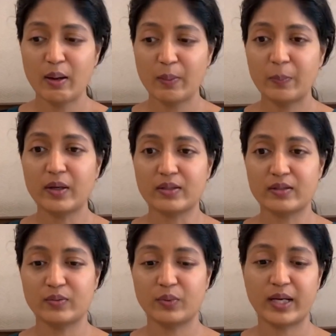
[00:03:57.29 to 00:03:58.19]
but
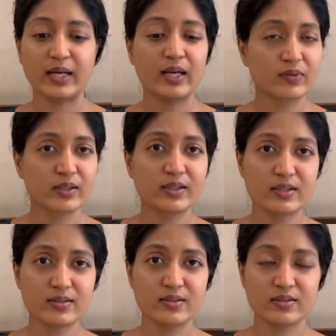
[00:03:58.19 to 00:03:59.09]
what I have learned
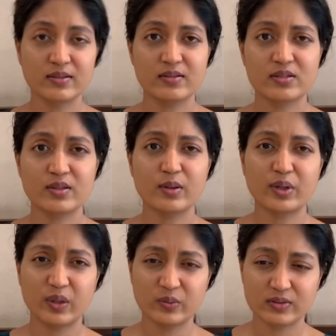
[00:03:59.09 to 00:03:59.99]
is slow down.